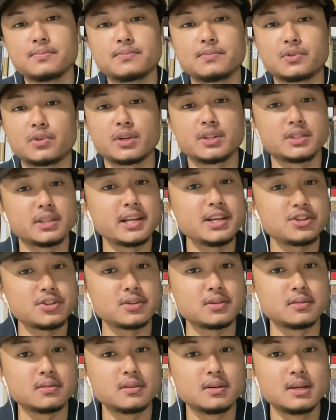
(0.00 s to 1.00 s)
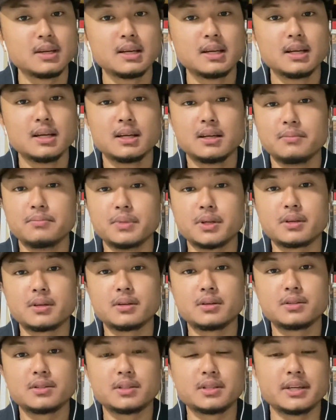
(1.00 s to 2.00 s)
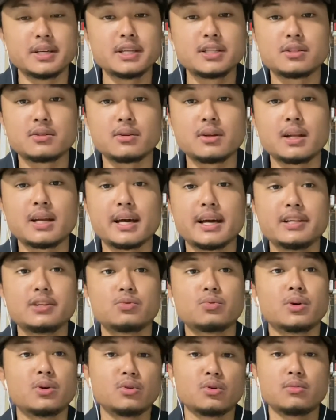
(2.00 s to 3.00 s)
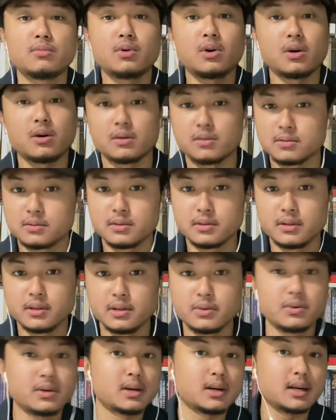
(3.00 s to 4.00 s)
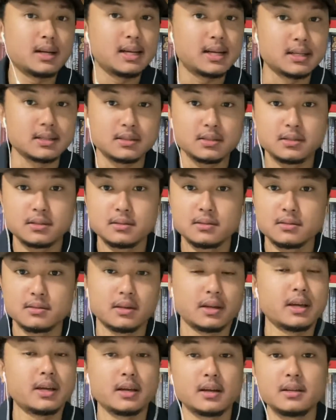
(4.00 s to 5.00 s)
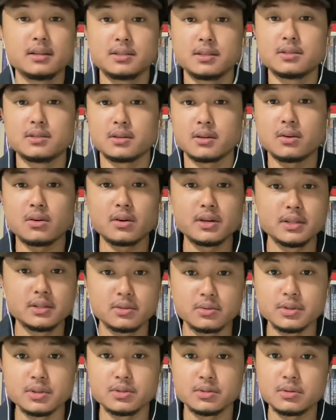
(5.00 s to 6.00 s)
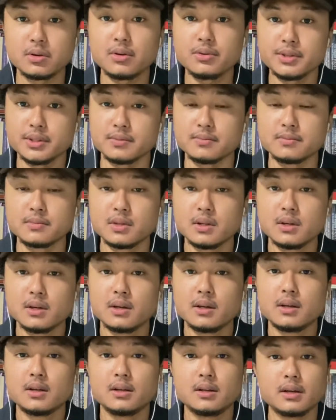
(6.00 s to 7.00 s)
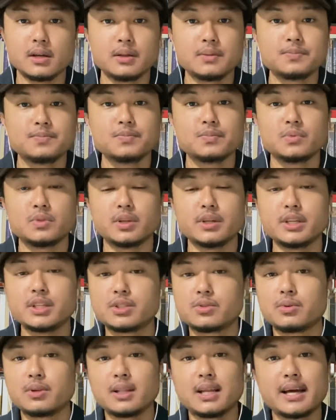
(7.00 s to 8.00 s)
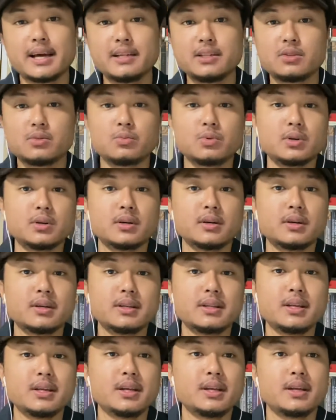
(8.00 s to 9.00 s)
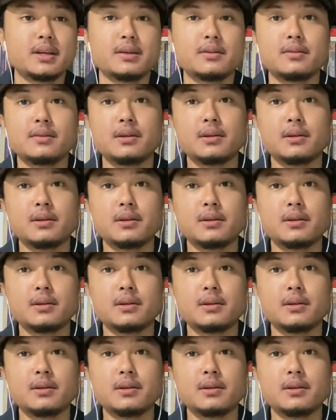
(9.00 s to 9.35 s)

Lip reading: translation, because the Israelites were no more; they were khalas. Okay, and this is according to historian. Okay, the Israelites were the